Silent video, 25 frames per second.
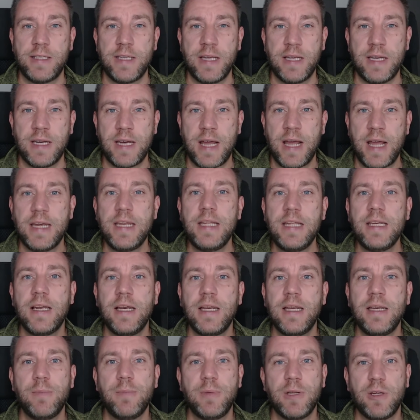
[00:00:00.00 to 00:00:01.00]
said that I need
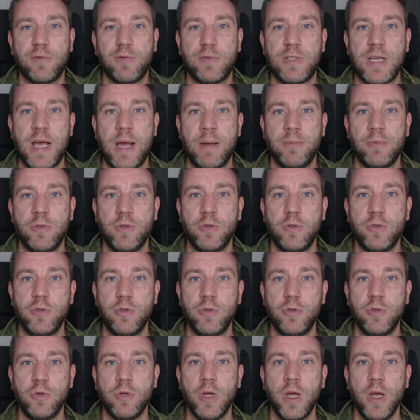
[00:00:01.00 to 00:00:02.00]
a little bit of time to
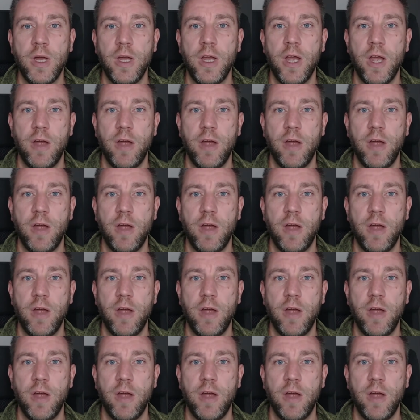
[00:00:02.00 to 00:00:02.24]
do